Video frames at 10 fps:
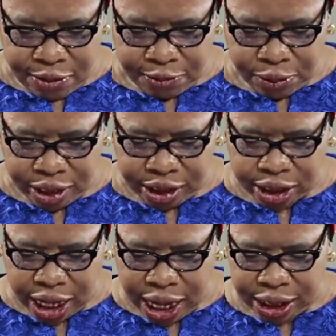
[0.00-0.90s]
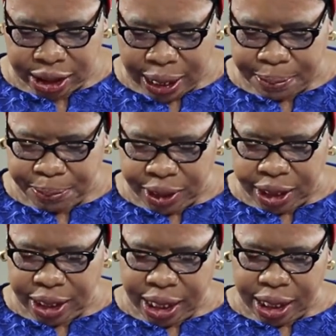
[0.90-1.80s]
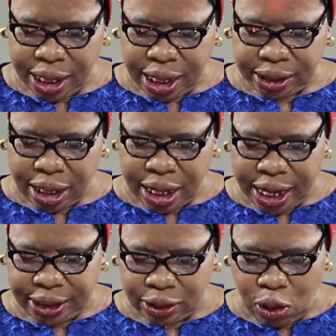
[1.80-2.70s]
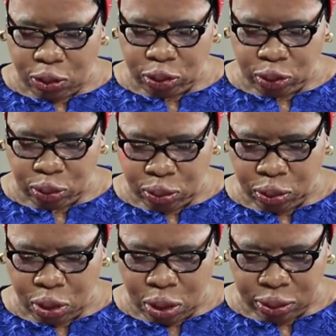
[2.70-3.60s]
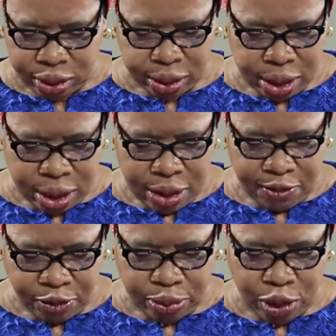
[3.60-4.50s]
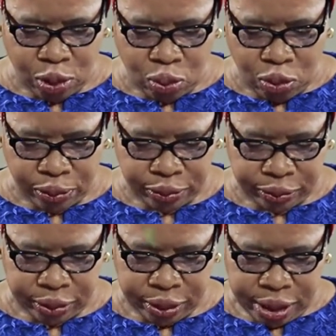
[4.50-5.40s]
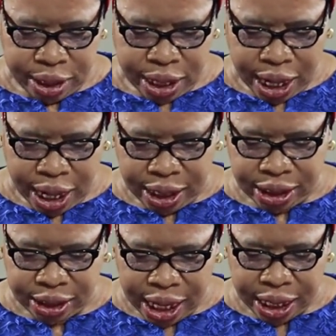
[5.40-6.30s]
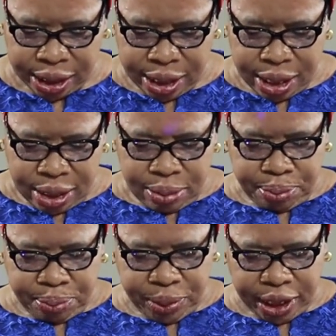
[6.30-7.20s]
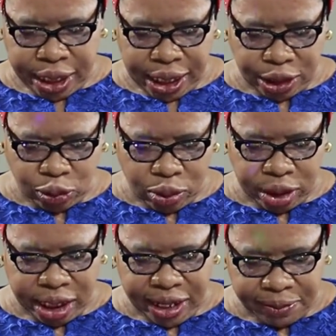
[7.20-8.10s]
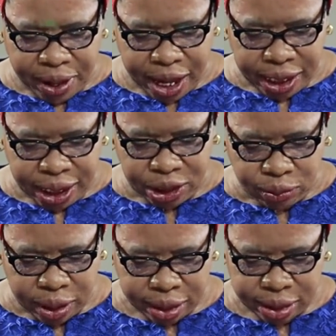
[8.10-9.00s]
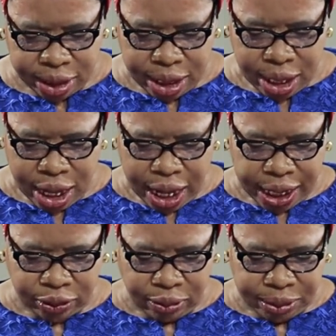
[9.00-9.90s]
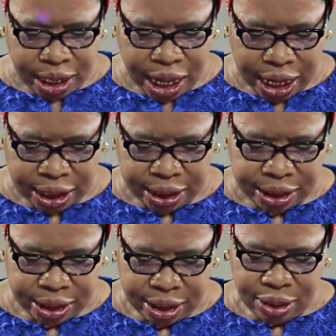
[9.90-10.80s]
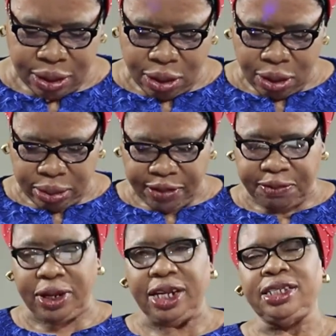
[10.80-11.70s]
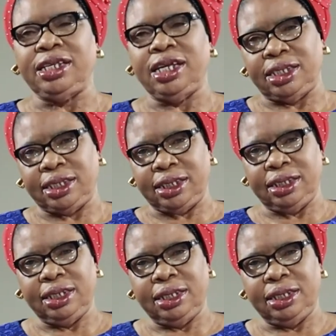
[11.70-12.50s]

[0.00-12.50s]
For the child shall be a Nazarite unto God from the womb, and he shall begin to deliver Israel out of the hand of the Philistines.